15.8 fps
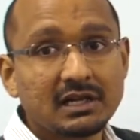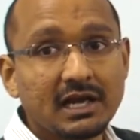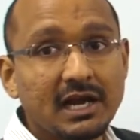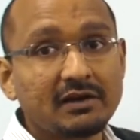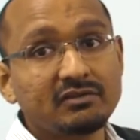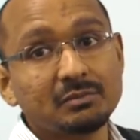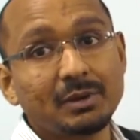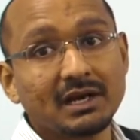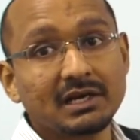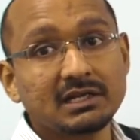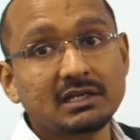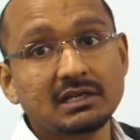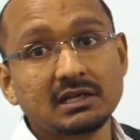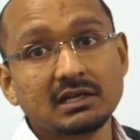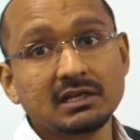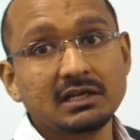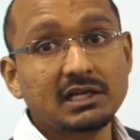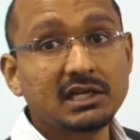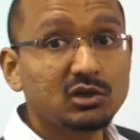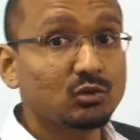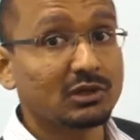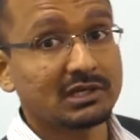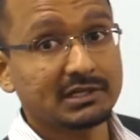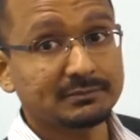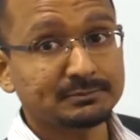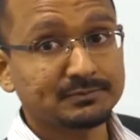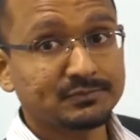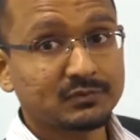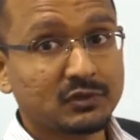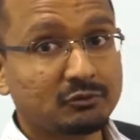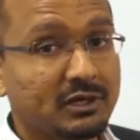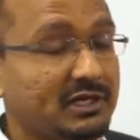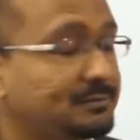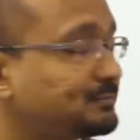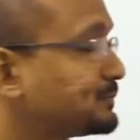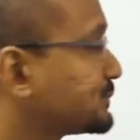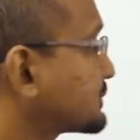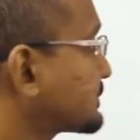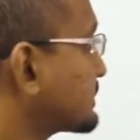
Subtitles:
everybody equally, right?